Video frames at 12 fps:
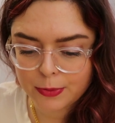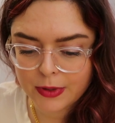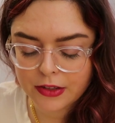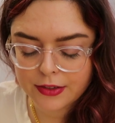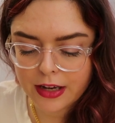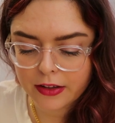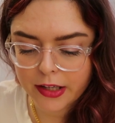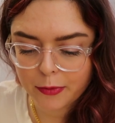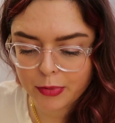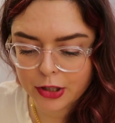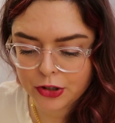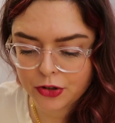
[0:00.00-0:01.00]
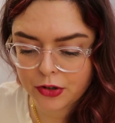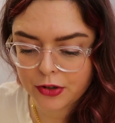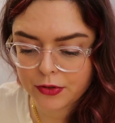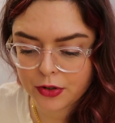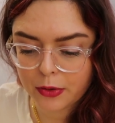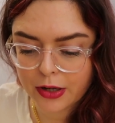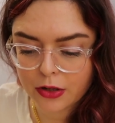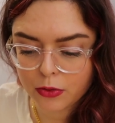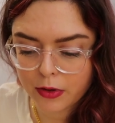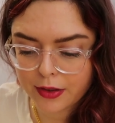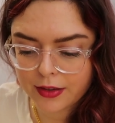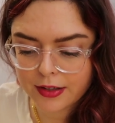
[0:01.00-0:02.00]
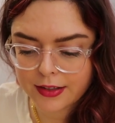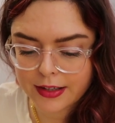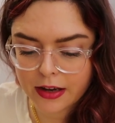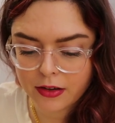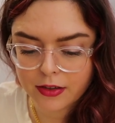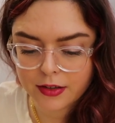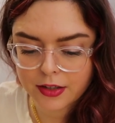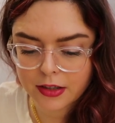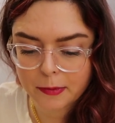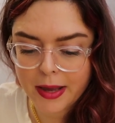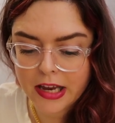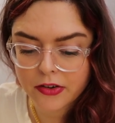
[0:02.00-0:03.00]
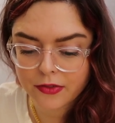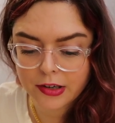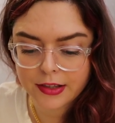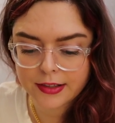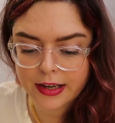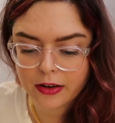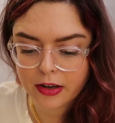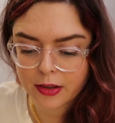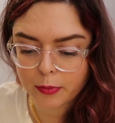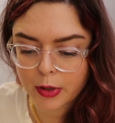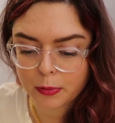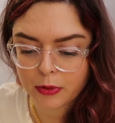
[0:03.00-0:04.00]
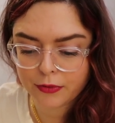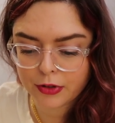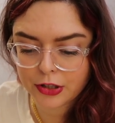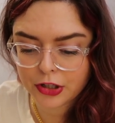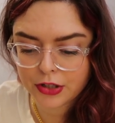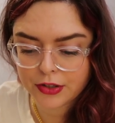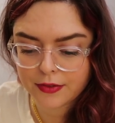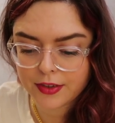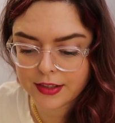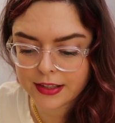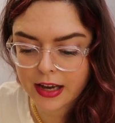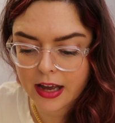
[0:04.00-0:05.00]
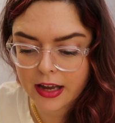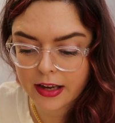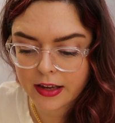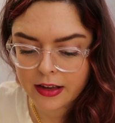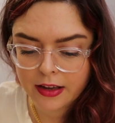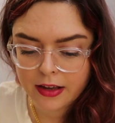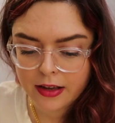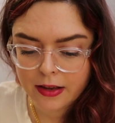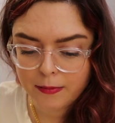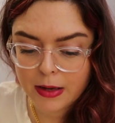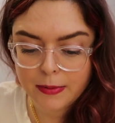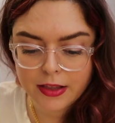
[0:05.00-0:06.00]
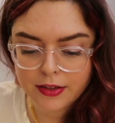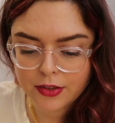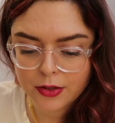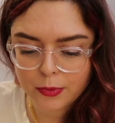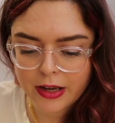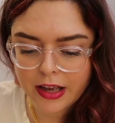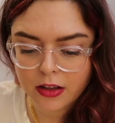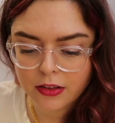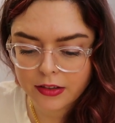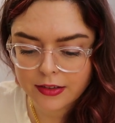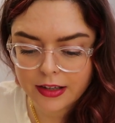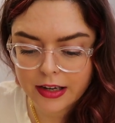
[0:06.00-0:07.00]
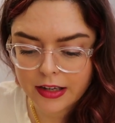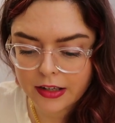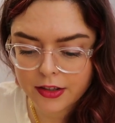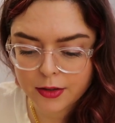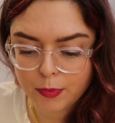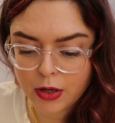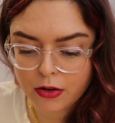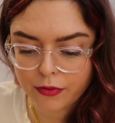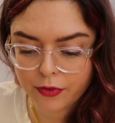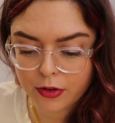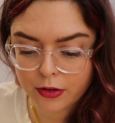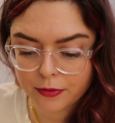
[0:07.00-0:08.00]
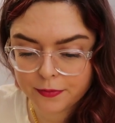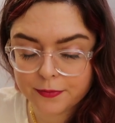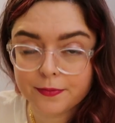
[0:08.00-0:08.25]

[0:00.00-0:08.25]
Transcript: spills out like brushstrokes going north to south until the paint runs out at the purple fringes of the sky. Maybe this is what hell looks like, and it's beautiful.